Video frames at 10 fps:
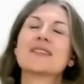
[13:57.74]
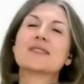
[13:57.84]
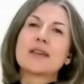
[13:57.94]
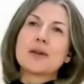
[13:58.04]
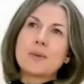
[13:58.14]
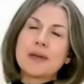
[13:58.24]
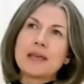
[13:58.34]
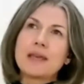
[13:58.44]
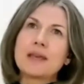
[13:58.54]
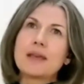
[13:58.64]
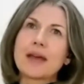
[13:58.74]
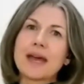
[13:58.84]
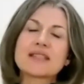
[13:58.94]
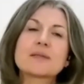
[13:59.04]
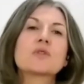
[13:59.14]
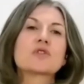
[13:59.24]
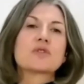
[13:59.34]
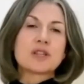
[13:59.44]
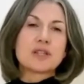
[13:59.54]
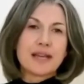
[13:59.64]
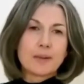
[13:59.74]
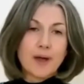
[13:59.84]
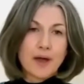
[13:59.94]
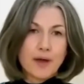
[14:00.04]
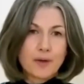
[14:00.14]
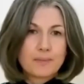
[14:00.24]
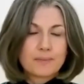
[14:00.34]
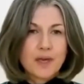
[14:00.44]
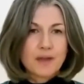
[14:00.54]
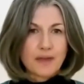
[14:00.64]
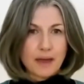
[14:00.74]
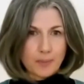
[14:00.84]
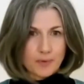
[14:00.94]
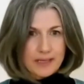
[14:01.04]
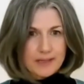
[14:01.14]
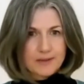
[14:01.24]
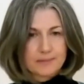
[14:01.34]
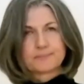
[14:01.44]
So we had some more structured help at home at that point.